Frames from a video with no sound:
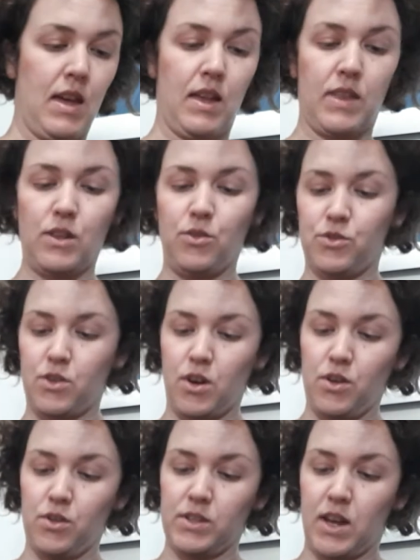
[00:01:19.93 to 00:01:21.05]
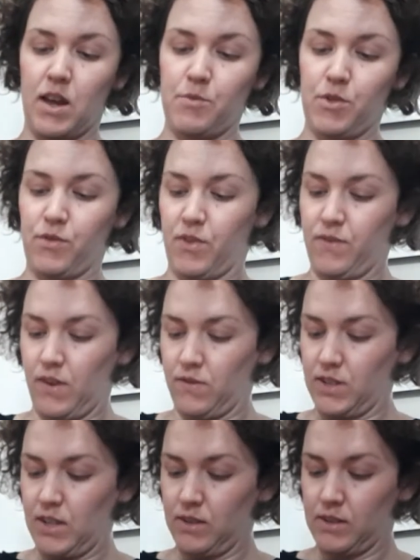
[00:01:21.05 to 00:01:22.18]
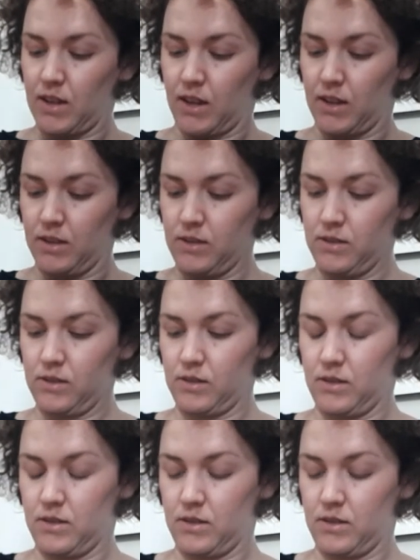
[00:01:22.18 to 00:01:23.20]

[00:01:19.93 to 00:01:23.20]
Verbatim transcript: And then you start your timer for 15 seconds